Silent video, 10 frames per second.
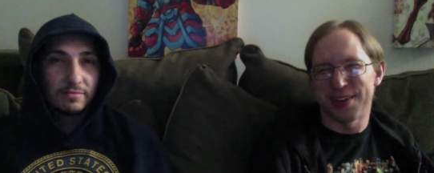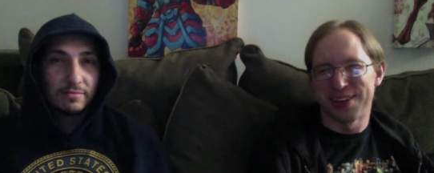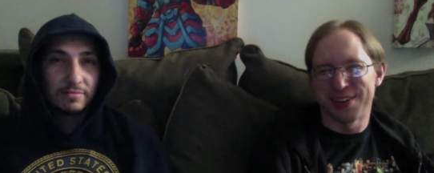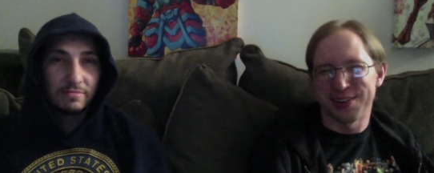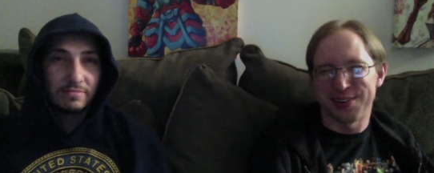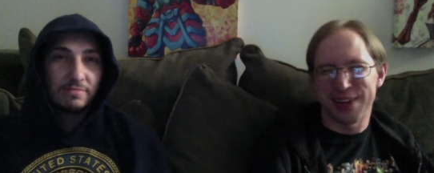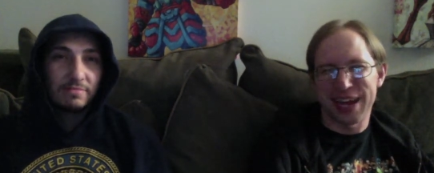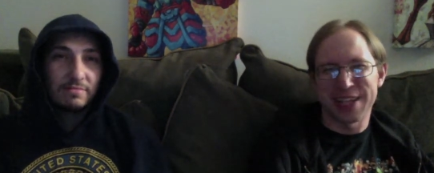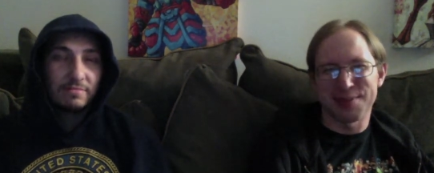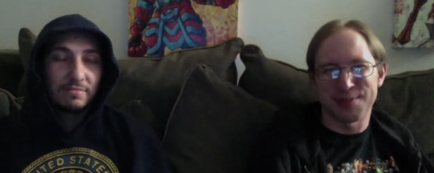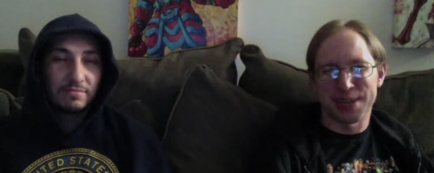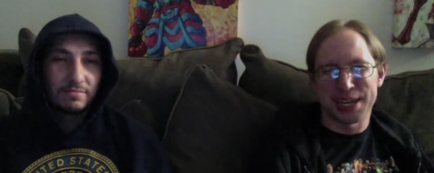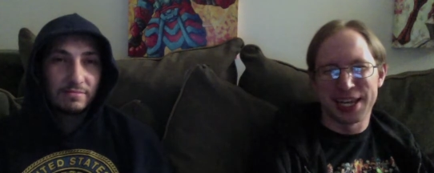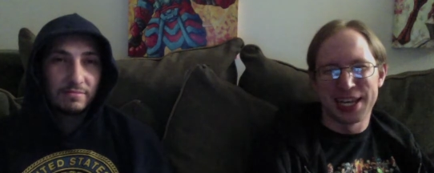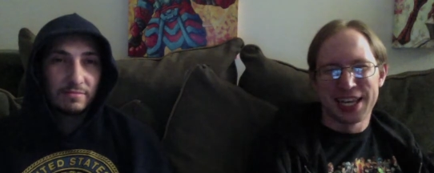Speaker 1: mm.
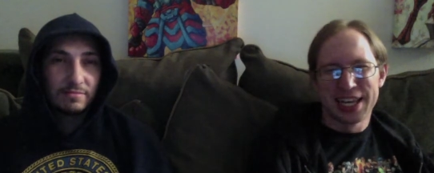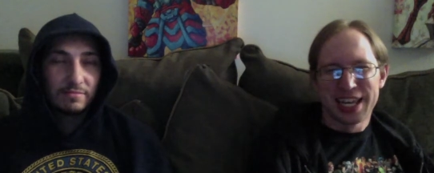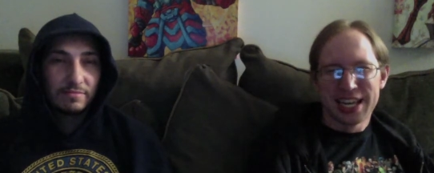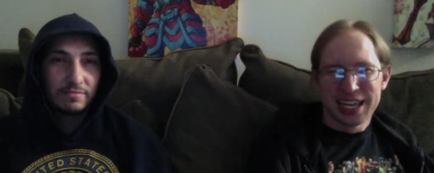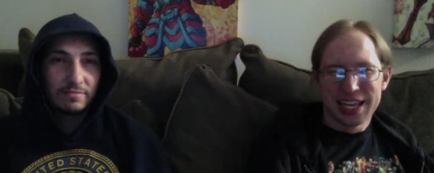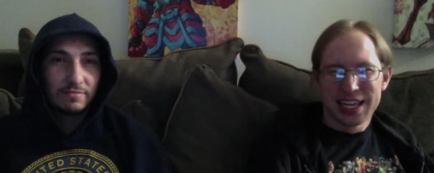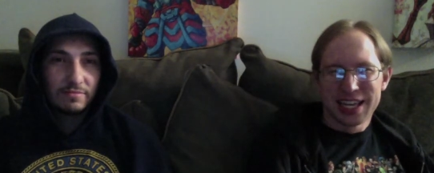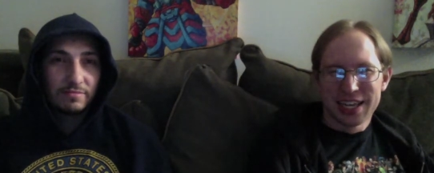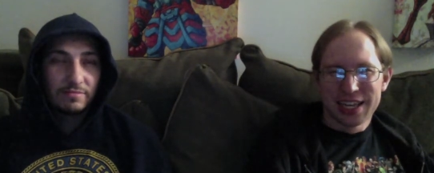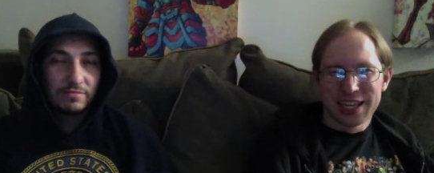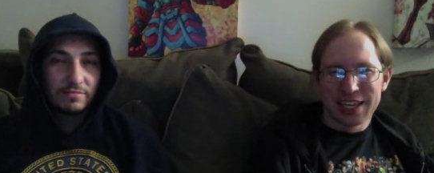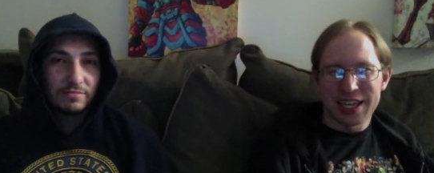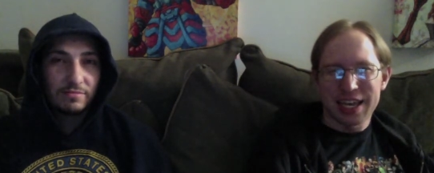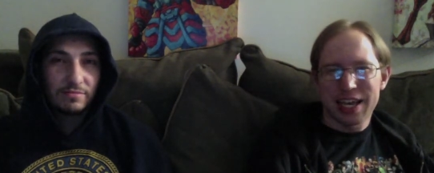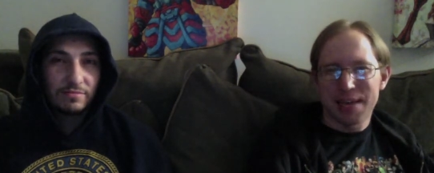randomly.
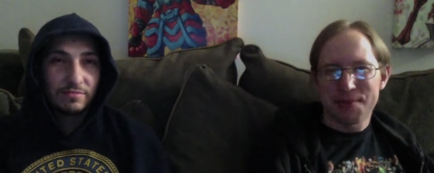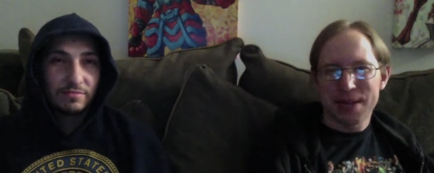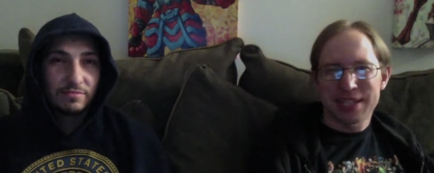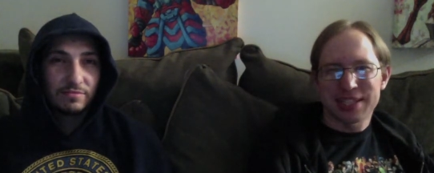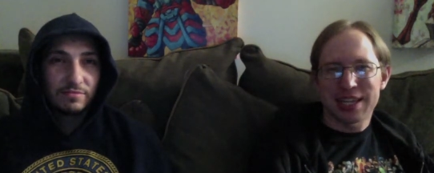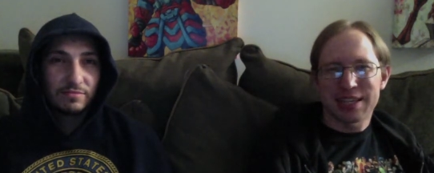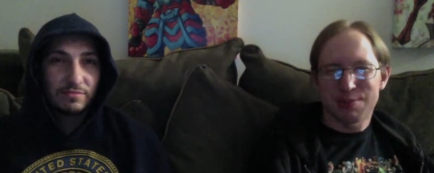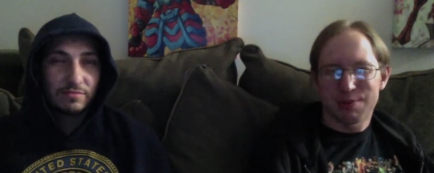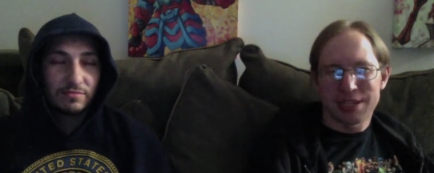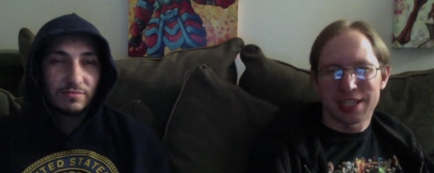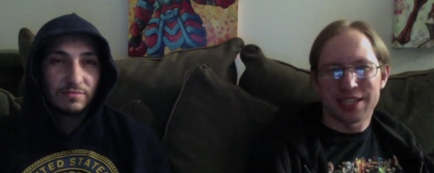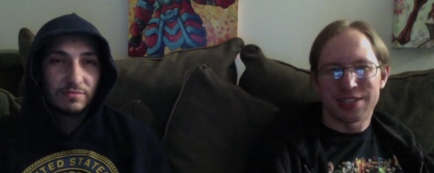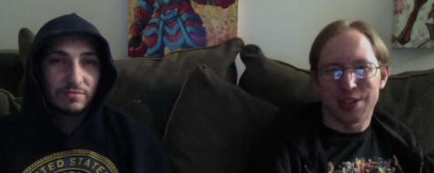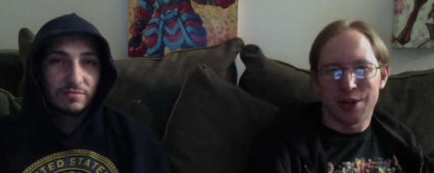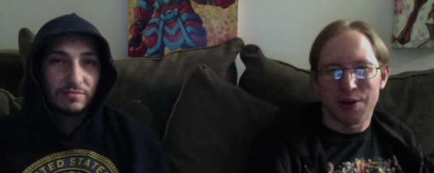Yet yeah, it made sense when he
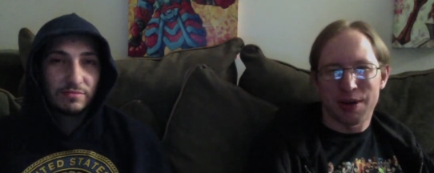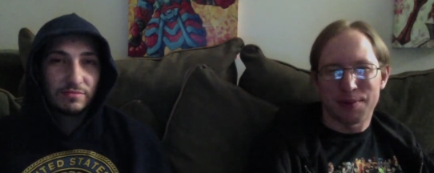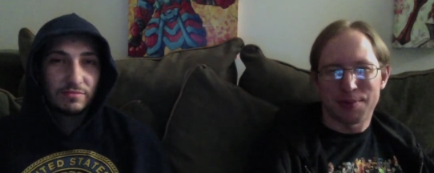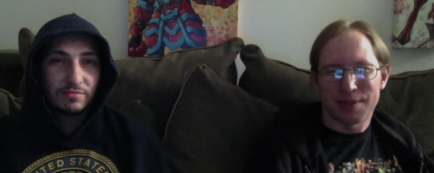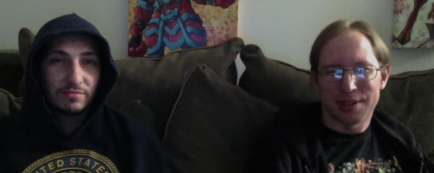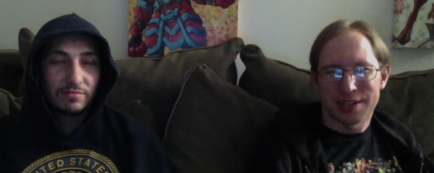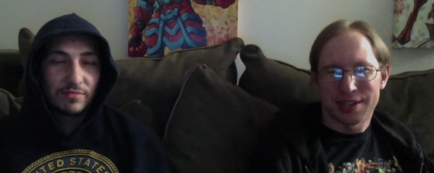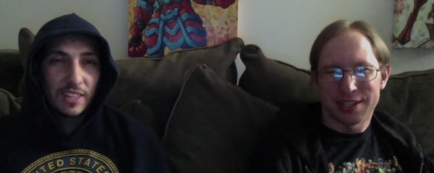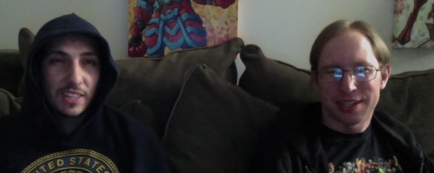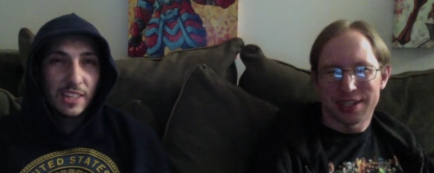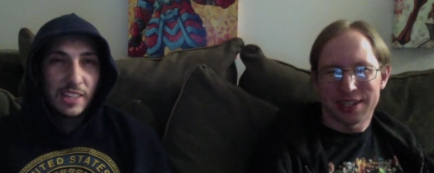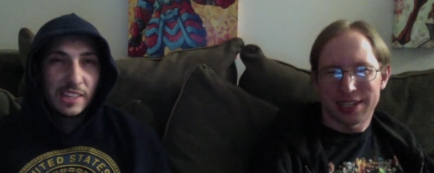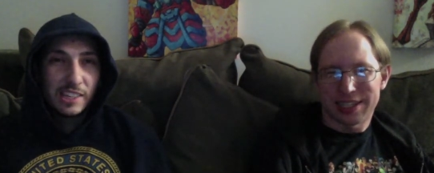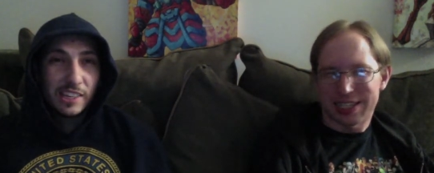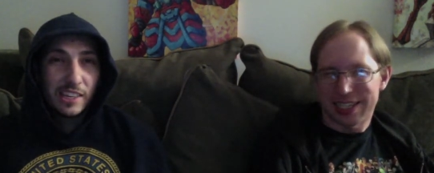did show up.
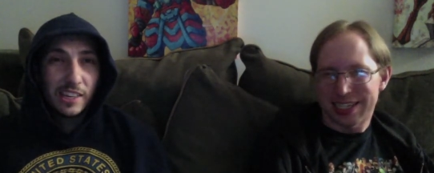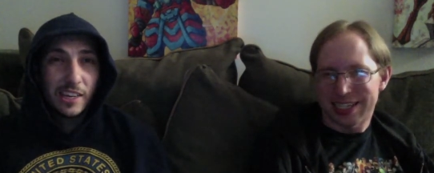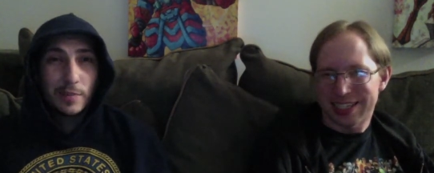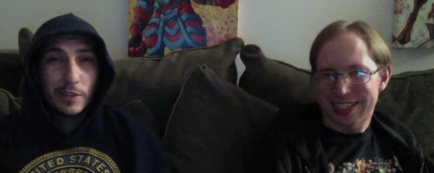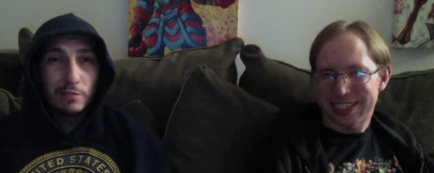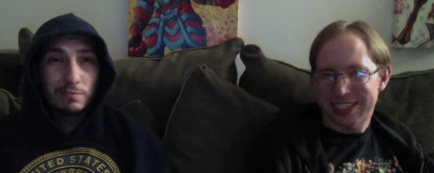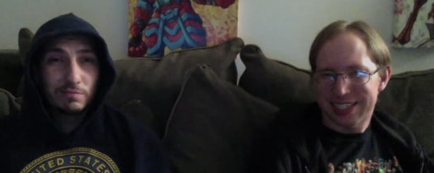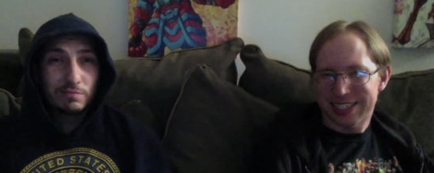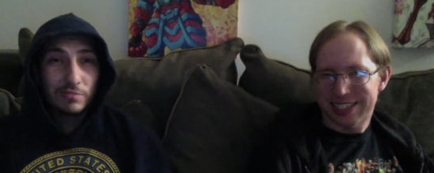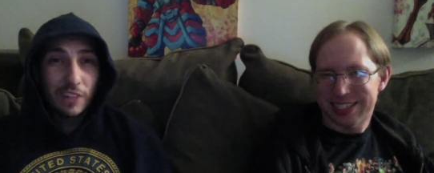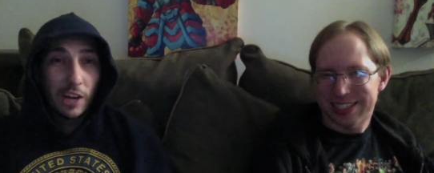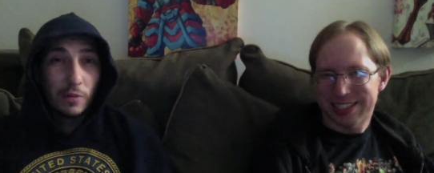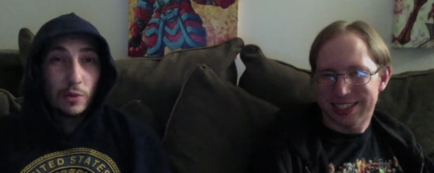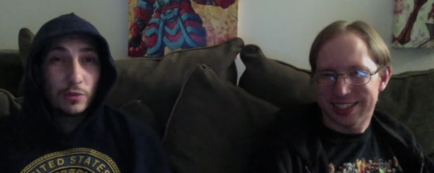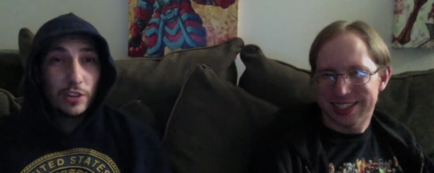
Speaker 2: Yeah, I mean, I
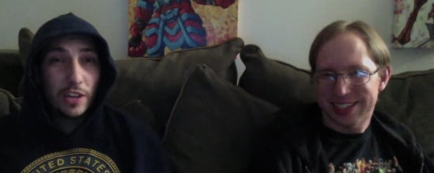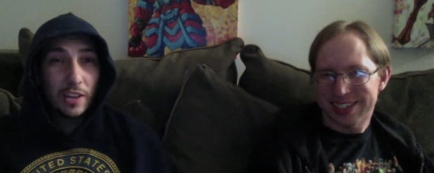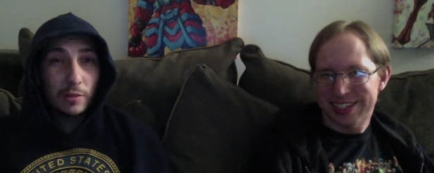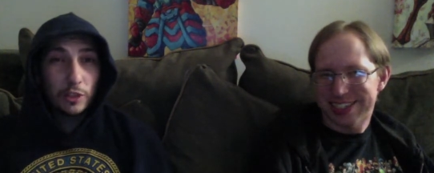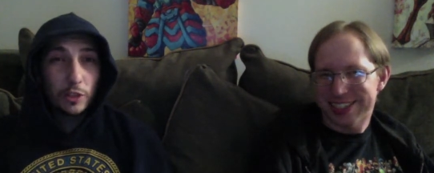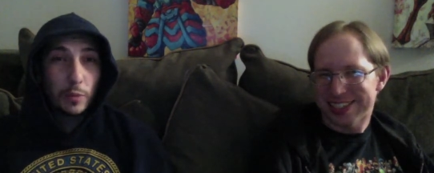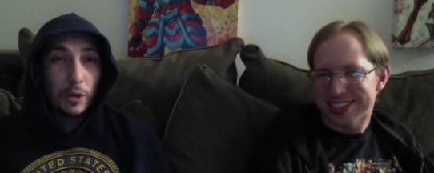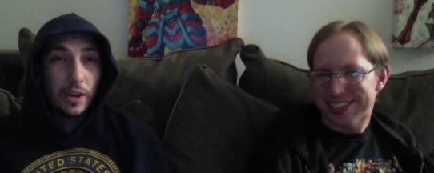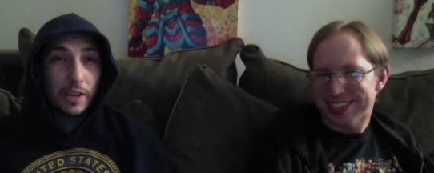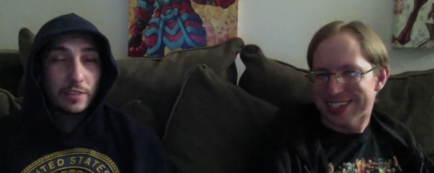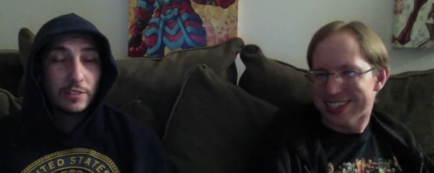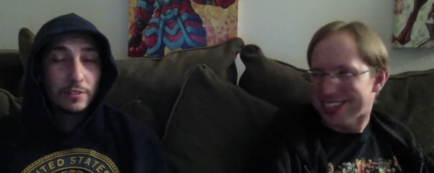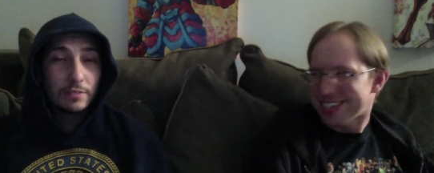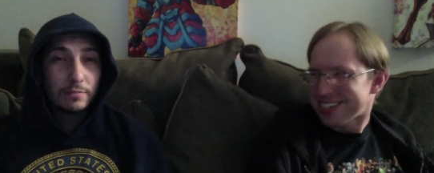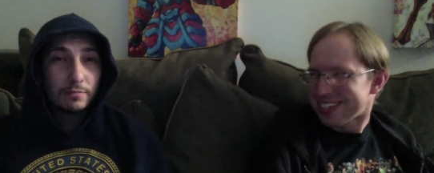won't deny it was
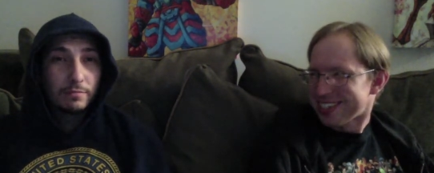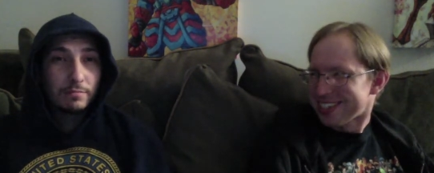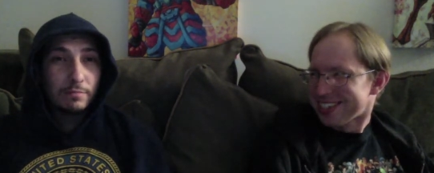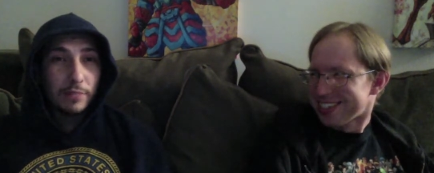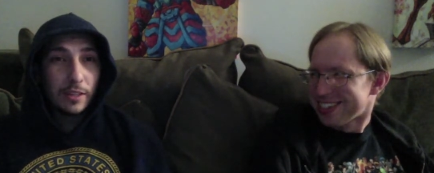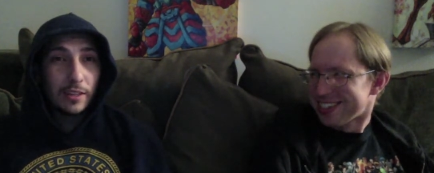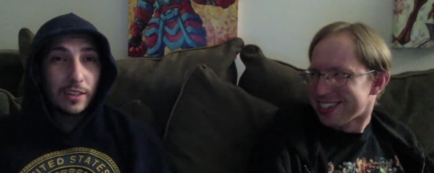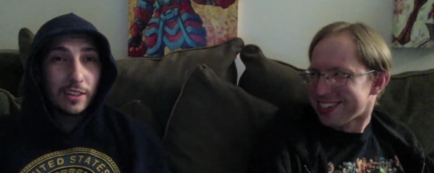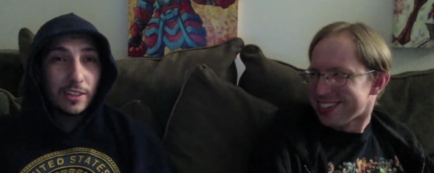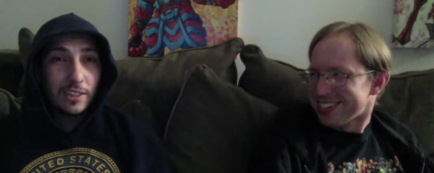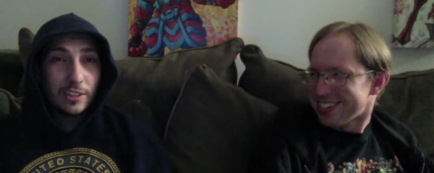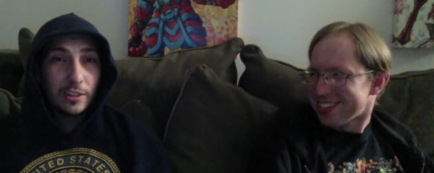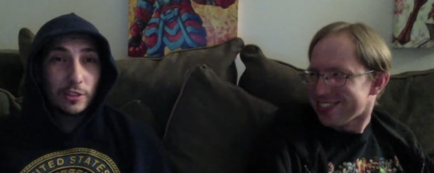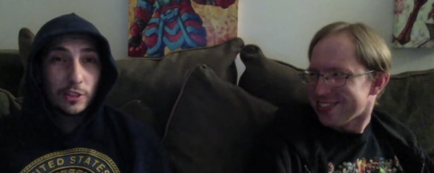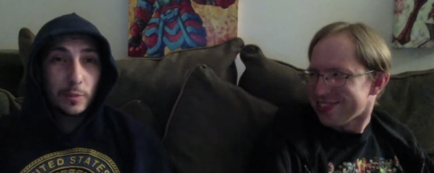surprise. But, uh, you
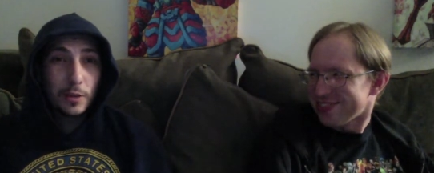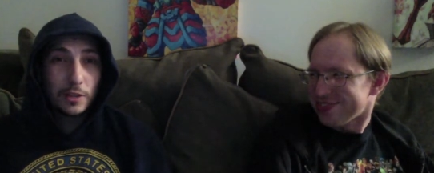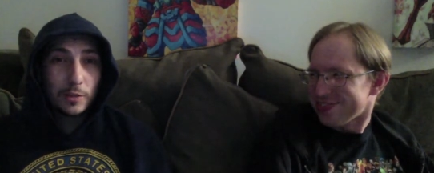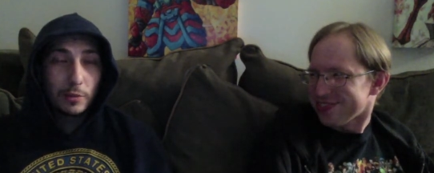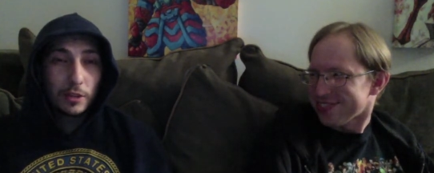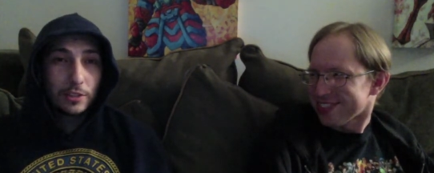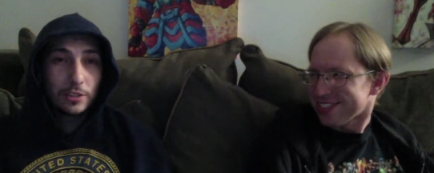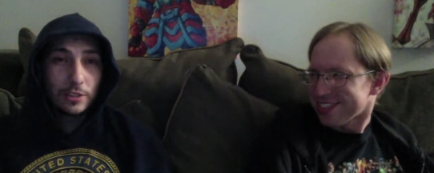know, just because a book is a